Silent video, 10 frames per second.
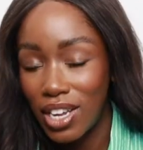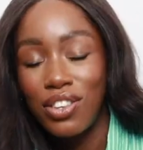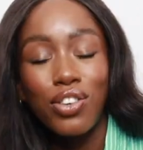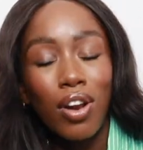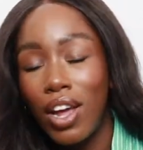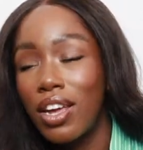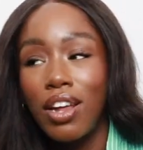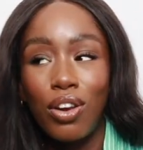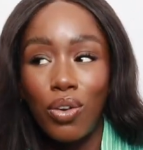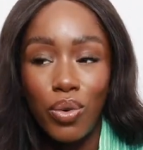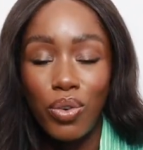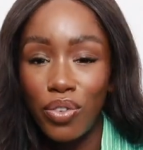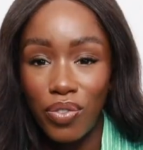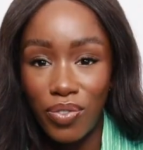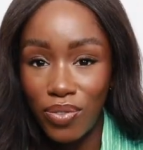It's not like a load
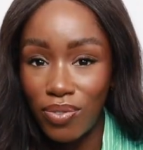of